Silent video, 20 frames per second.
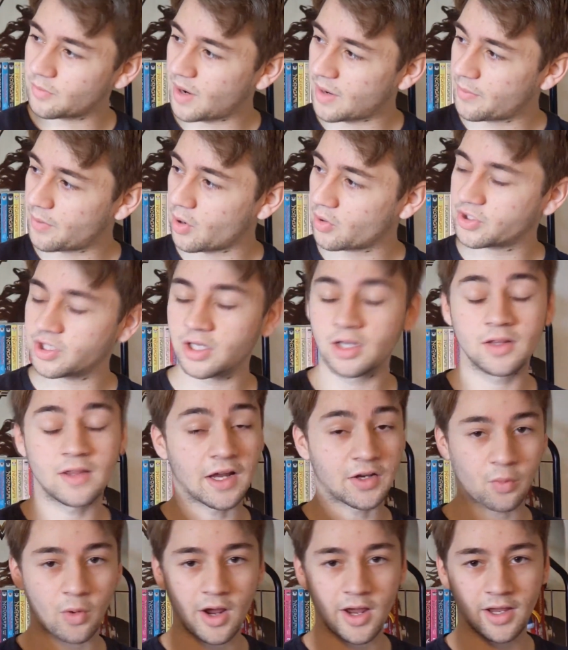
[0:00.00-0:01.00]
art by Bochi.
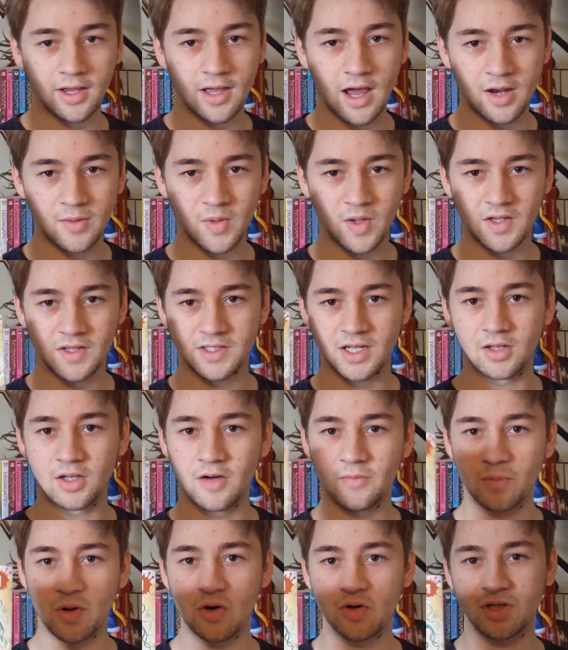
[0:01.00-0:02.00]
That's why I got it, because I
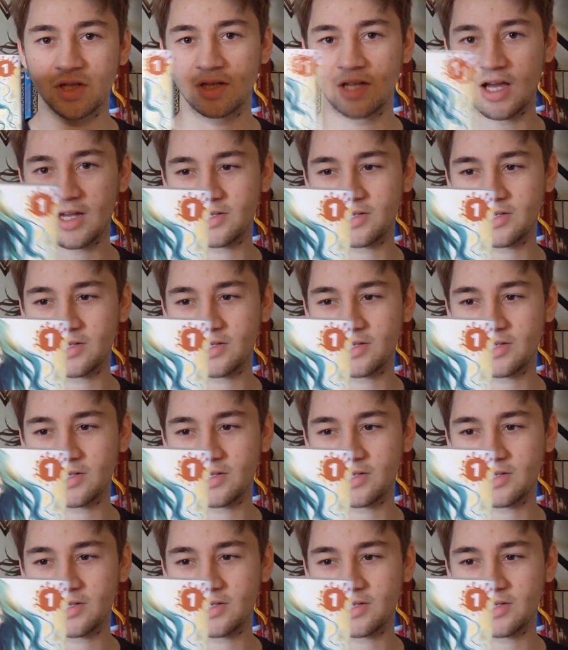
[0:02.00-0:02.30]
love Bochi.